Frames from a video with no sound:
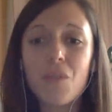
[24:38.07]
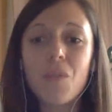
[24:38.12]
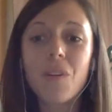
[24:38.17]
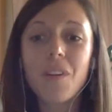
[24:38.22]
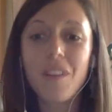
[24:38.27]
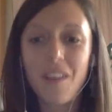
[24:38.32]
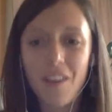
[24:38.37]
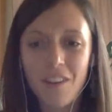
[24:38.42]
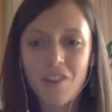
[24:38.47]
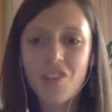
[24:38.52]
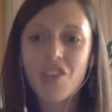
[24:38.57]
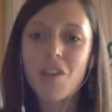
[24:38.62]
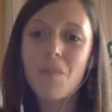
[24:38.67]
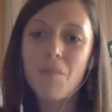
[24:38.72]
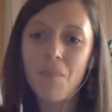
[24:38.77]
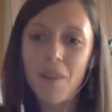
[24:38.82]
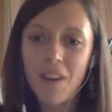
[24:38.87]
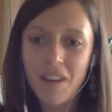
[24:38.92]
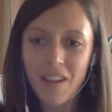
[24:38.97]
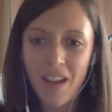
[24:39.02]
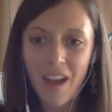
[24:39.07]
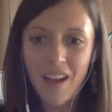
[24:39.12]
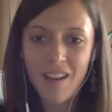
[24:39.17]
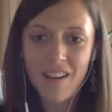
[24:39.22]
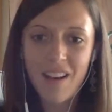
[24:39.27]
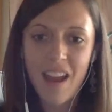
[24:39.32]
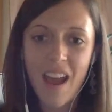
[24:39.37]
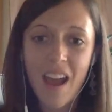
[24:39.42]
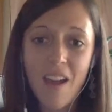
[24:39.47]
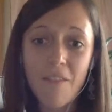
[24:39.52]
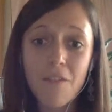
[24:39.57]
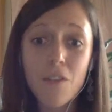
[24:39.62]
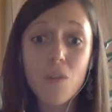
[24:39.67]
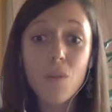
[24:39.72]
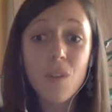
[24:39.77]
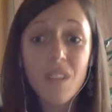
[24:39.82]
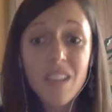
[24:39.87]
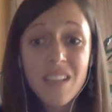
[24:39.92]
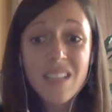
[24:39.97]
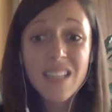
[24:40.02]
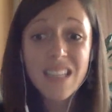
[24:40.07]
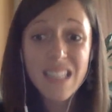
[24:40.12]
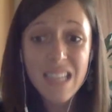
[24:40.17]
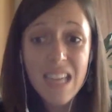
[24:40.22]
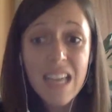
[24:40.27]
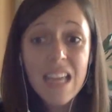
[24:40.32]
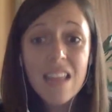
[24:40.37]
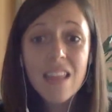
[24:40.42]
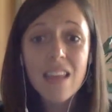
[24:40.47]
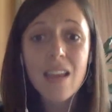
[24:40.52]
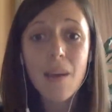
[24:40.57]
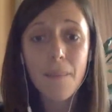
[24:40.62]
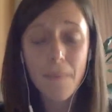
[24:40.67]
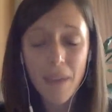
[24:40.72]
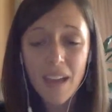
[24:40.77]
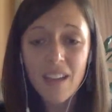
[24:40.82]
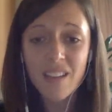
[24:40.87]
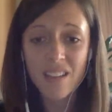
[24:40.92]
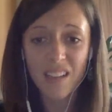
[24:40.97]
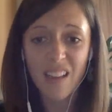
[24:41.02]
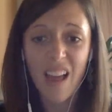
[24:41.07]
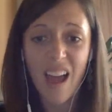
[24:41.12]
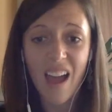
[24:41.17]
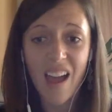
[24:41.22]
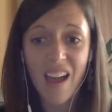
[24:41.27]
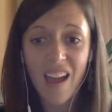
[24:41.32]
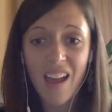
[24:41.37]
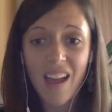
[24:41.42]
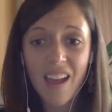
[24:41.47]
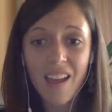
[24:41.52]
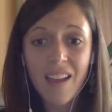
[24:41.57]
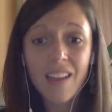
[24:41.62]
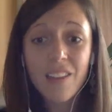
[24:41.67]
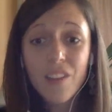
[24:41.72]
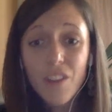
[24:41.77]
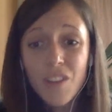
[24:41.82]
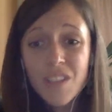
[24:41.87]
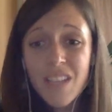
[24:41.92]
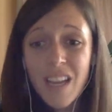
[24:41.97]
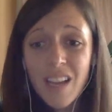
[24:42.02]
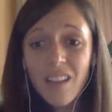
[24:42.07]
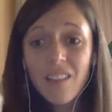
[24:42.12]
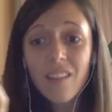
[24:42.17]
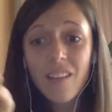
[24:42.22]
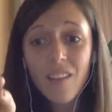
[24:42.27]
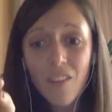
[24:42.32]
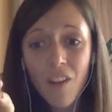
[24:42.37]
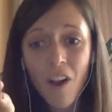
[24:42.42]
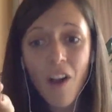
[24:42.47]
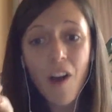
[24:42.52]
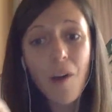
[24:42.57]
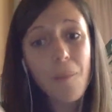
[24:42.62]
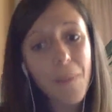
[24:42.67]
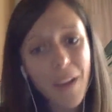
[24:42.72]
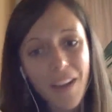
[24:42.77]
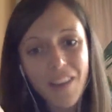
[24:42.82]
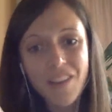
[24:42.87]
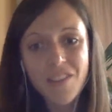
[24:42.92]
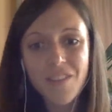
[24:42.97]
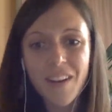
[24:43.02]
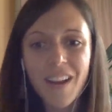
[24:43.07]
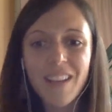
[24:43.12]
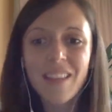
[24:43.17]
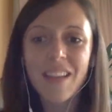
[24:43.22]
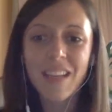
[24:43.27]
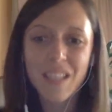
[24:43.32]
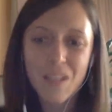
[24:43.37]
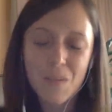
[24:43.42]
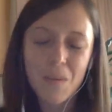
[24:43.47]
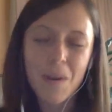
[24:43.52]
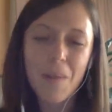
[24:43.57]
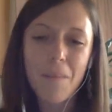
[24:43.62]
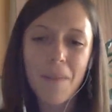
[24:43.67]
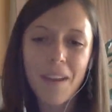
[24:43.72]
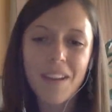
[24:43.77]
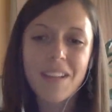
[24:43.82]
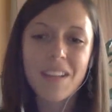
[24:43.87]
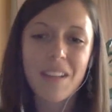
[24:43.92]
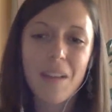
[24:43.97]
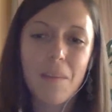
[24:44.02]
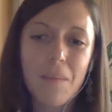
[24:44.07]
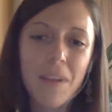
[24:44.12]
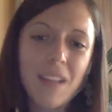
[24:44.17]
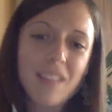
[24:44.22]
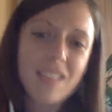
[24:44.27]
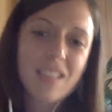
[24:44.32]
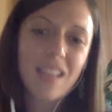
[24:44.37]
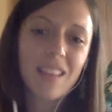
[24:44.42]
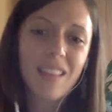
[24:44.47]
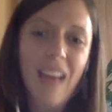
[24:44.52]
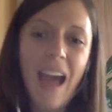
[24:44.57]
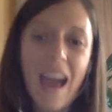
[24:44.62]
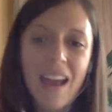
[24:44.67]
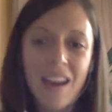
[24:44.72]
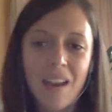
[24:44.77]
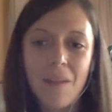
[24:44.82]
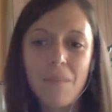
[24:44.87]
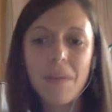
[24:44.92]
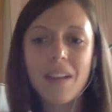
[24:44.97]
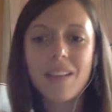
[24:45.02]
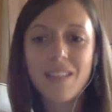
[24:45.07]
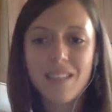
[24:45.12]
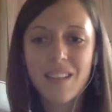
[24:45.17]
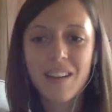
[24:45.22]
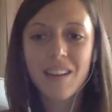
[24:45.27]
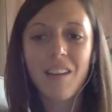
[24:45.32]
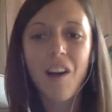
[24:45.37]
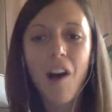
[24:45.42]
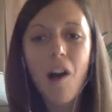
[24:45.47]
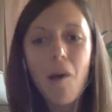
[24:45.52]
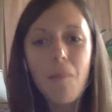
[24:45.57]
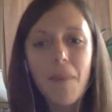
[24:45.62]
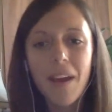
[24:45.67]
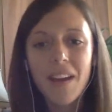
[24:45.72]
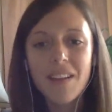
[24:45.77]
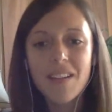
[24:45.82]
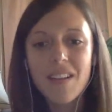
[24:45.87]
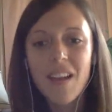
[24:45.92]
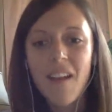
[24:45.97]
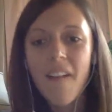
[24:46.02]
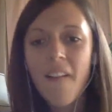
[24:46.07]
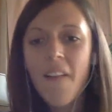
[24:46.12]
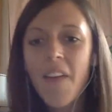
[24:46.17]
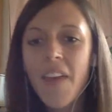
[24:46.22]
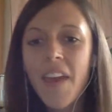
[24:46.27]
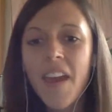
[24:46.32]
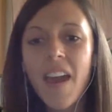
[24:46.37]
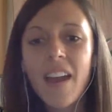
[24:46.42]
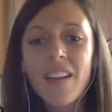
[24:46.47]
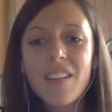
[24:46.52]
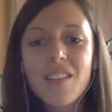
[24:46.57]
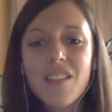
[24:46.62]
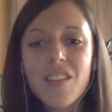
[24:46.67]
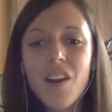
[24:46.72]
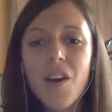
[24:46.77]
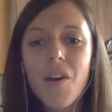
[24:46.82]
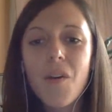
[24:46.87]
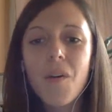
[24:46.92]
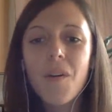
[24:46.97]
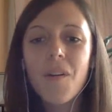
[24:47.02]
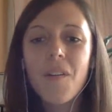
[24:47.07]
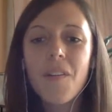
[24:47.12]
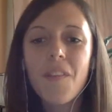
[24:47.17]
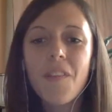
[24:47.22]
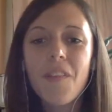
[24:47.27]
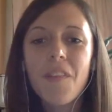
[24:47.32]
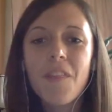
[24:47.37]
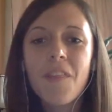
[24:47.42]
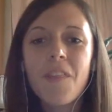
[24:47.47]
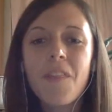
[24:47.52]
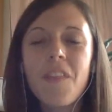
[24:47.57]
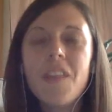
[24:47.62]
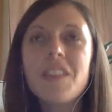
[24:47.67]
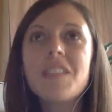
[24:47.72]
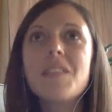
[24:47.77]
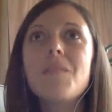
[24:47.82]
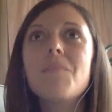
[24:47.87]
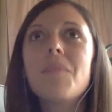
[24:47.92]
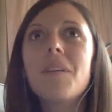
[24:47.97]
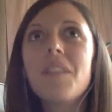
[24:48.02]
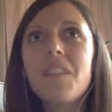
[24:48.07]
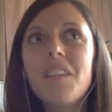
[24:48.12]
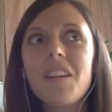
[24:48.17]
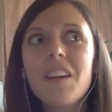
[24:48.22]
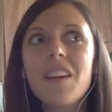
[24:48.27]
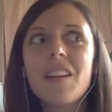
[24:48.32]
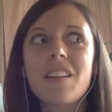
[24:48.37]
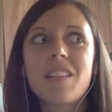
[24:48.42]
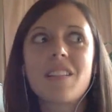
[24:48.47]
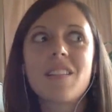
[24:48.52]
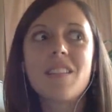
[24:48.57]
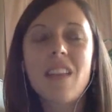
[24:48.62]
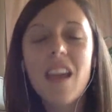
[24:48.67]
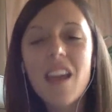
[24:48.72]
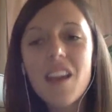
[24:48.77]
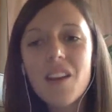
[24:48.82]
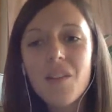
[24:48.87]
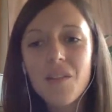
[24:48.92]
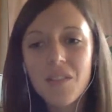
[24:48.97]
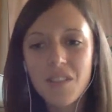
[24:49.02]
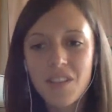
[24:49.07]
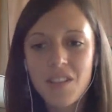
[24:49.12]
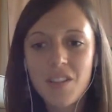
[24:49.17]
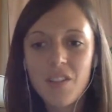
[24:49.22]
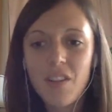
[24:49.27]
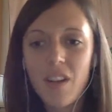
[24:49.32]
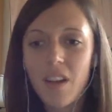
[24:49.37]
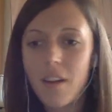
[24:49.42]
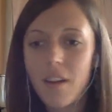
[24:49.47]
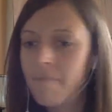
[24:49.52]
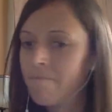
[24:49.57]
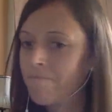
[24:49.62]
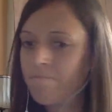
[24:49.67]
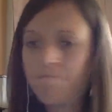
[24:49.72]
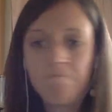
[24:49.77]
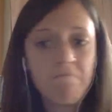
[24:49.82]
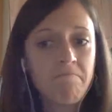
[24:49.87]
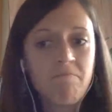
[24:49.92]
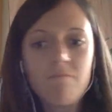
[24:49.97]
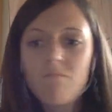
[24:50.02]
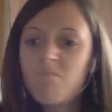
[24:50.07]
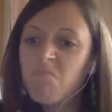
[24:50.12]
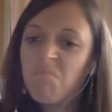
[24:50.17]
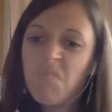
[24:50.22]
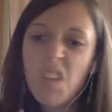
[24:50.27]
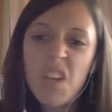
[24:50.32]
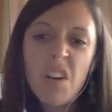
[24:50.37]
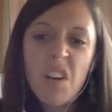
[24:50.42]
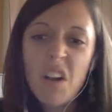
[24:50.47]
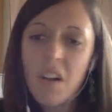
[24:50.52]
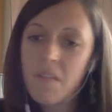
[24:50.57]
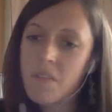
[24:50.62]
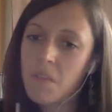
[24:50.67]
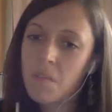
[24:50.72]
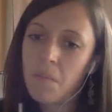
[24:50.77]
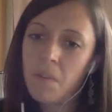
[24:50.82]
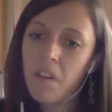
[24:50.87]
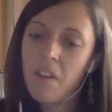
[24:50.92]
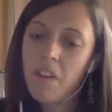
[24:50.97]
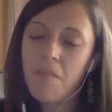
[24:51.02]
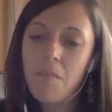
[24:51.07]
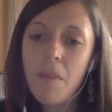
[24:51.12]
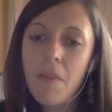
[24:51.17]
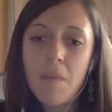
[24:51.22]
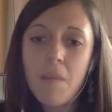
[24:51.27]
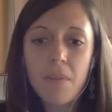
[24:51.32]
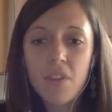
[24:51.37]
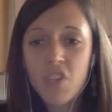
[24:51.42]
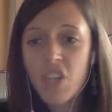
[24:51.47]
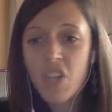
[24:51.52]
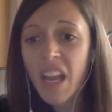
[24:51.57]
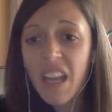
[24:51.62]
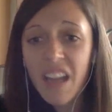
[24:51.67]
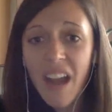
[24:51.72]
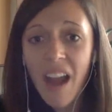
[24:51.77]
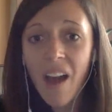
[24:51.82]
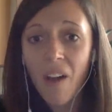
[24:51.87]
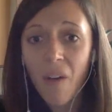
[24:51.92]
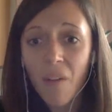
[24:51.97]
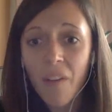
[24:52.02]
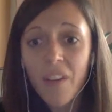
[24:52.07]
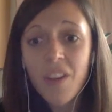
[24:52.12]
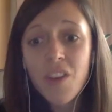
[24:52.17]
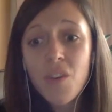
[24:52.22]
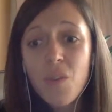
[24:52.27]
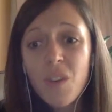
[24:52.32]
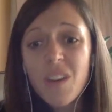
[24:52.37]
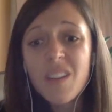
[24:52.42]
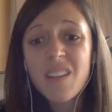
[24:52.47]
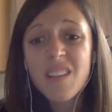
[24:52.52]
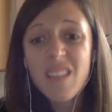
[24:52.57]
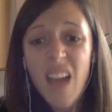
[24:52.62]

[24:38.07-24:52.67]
a sheep brain cut in half, you can see the amygdala. It looks like a little almond, right? That's what amygdala means in Latin. It means little almond. And so this ability to say to a student, you don't have to believe me, but check it out. You can